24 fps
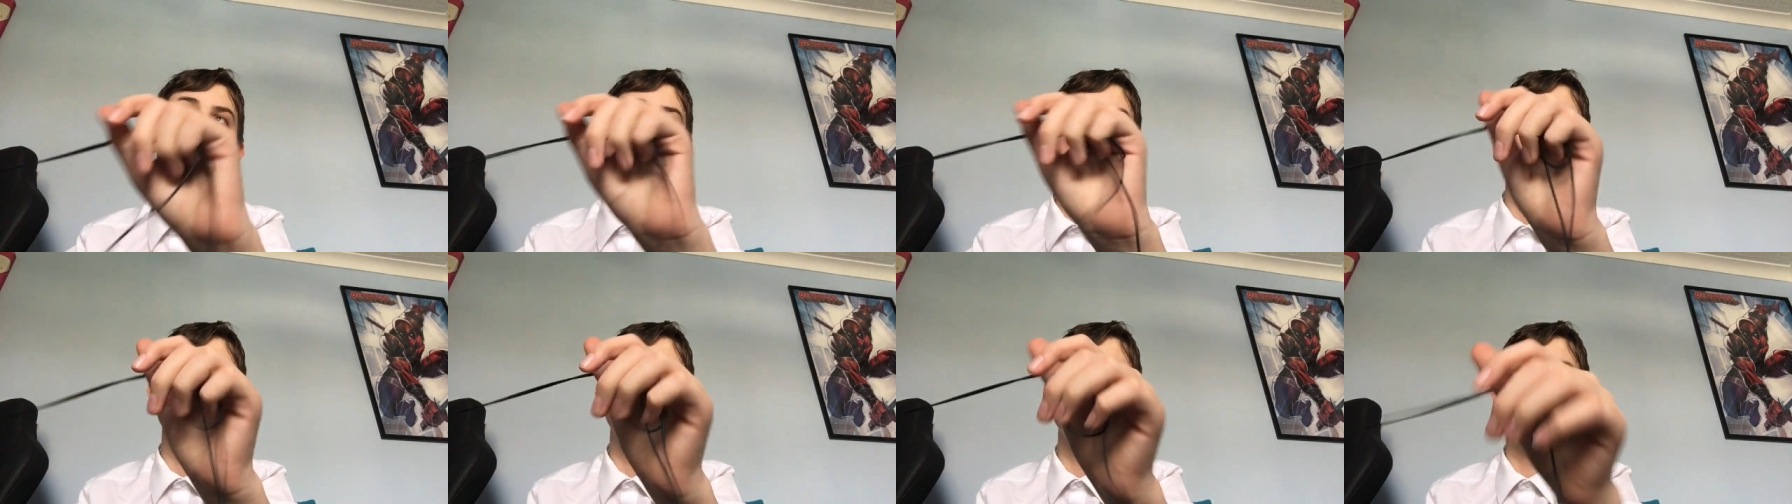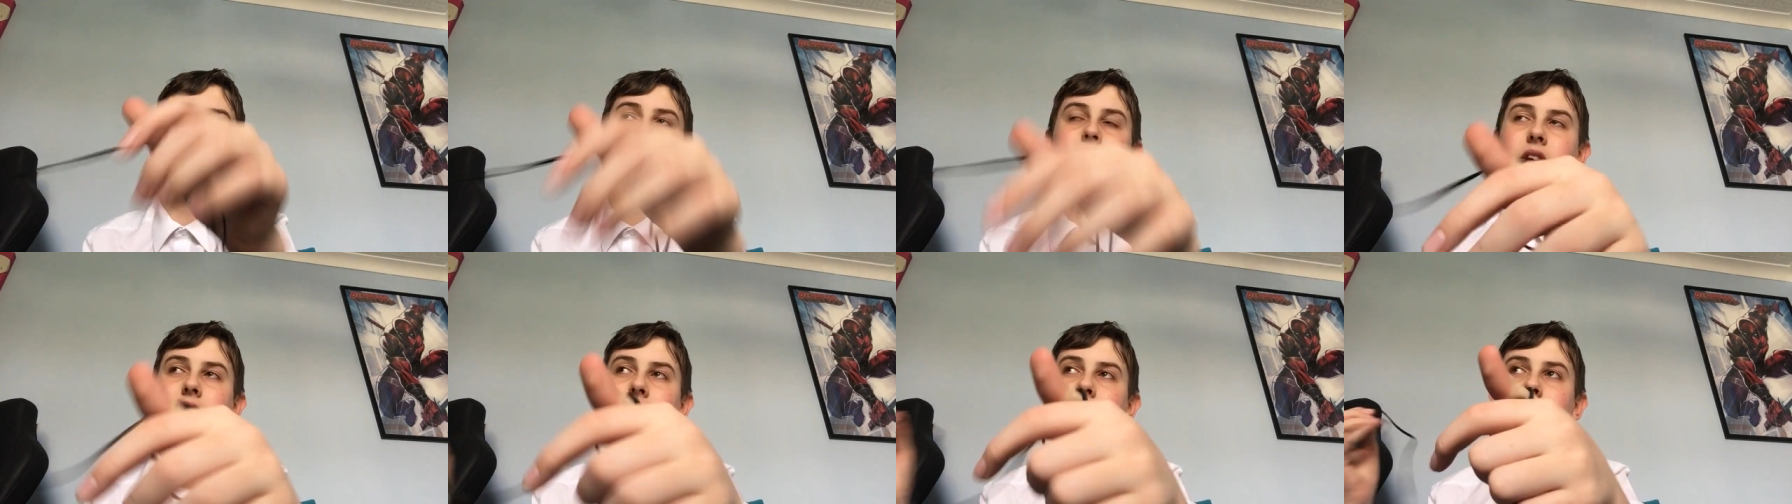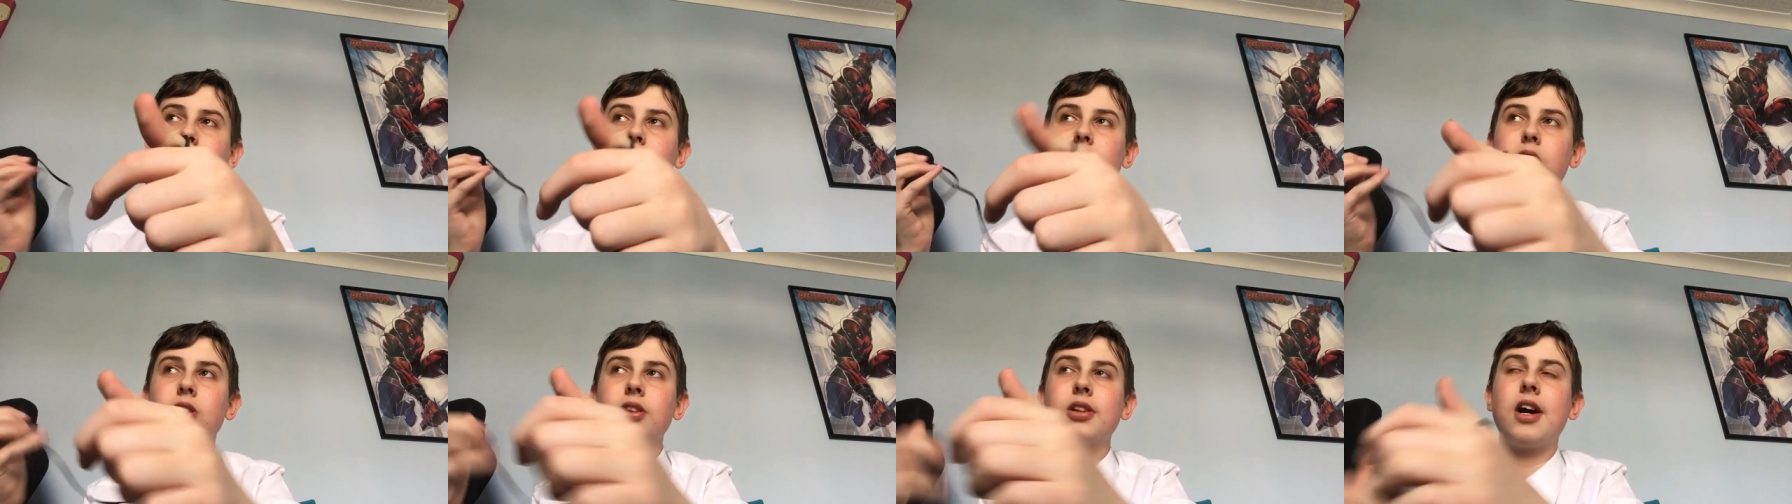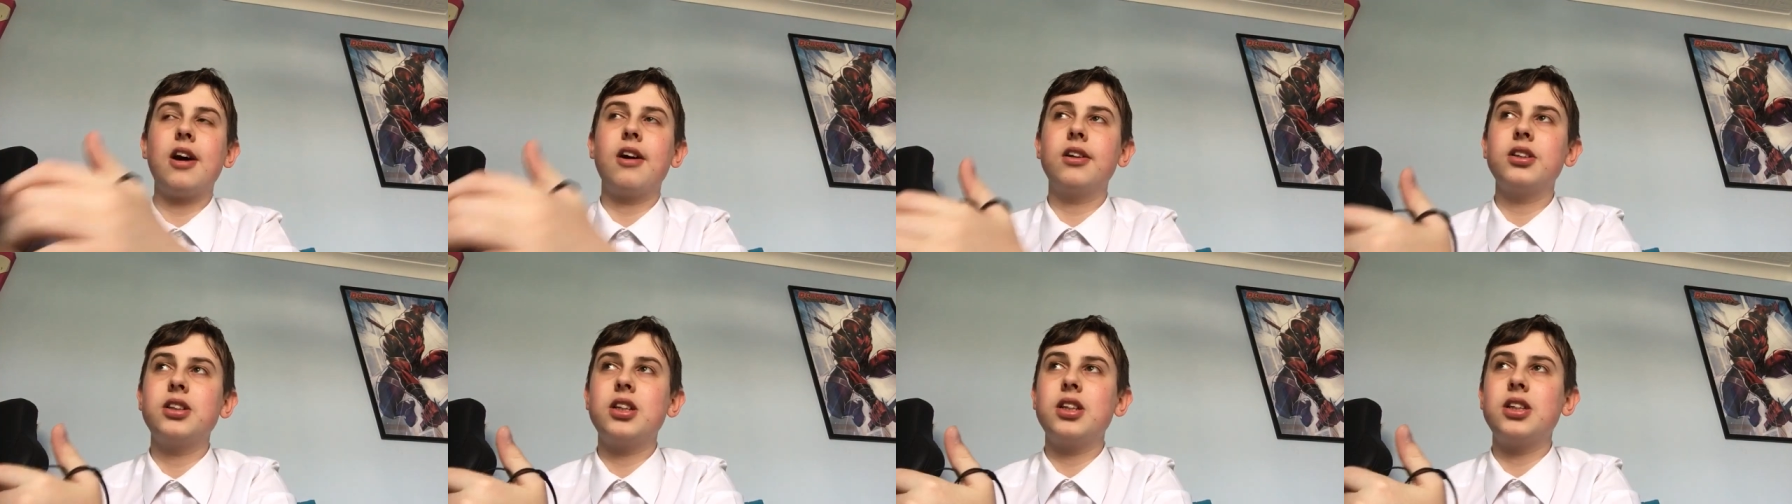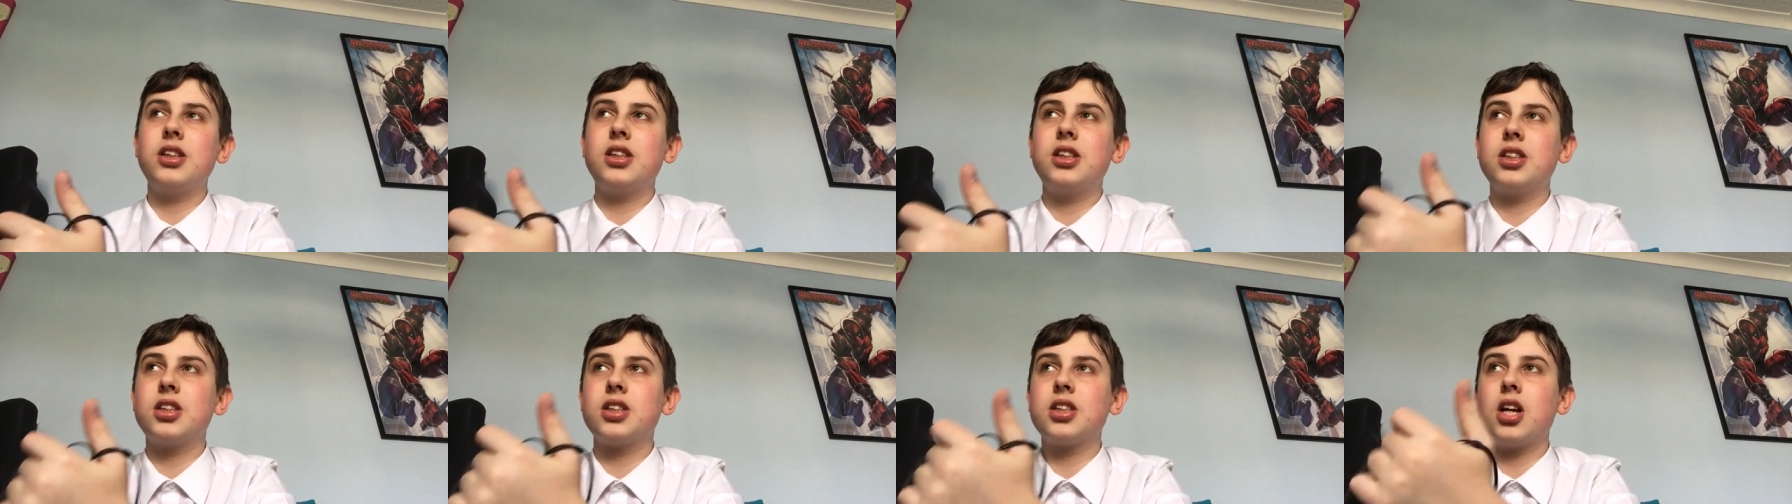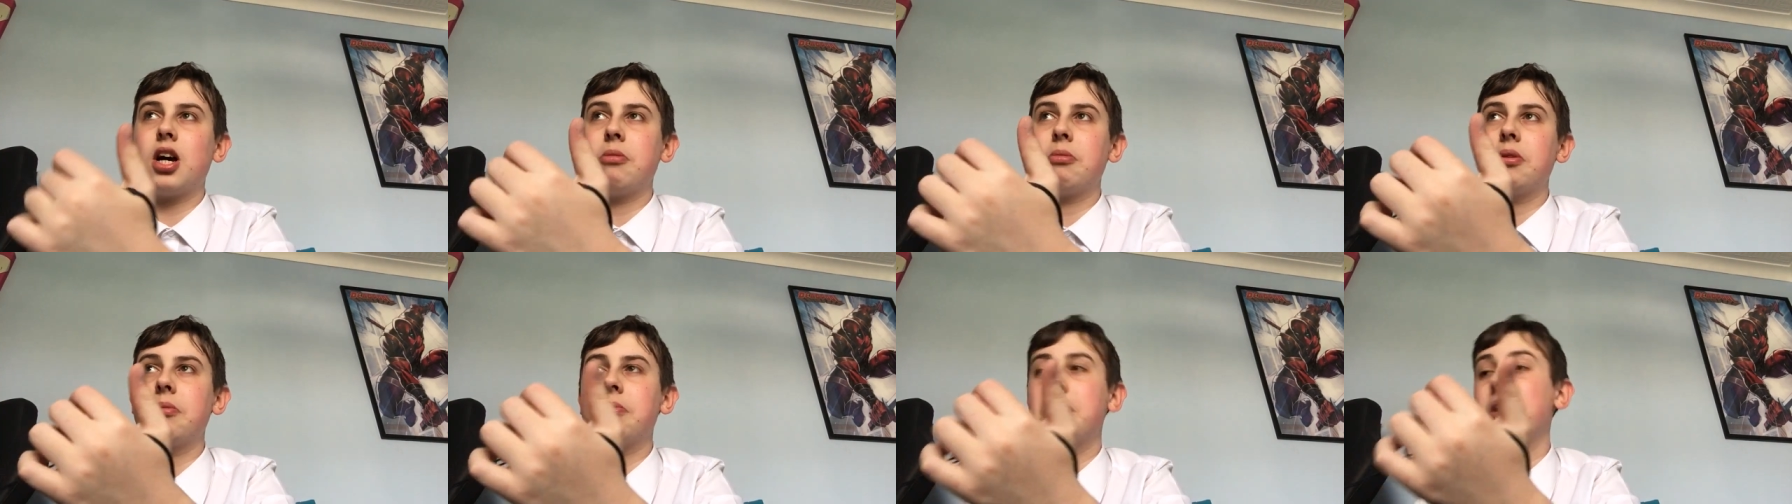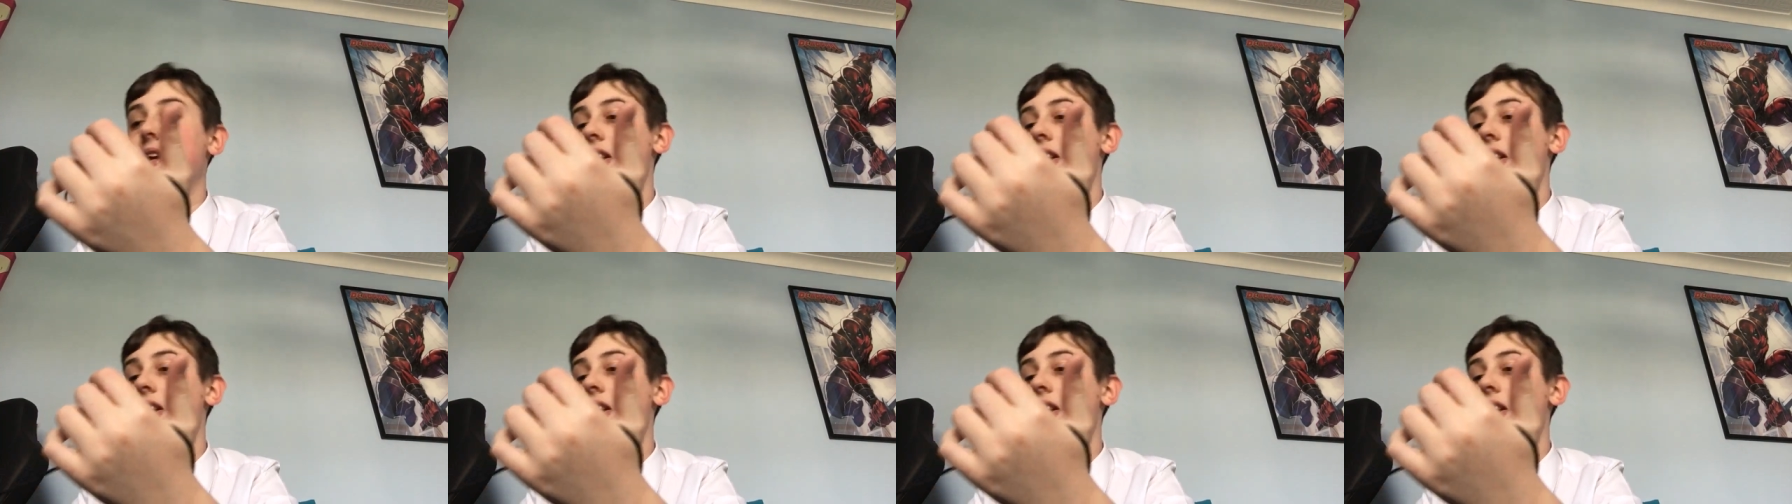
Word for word: She could have, like, rolled out and did some and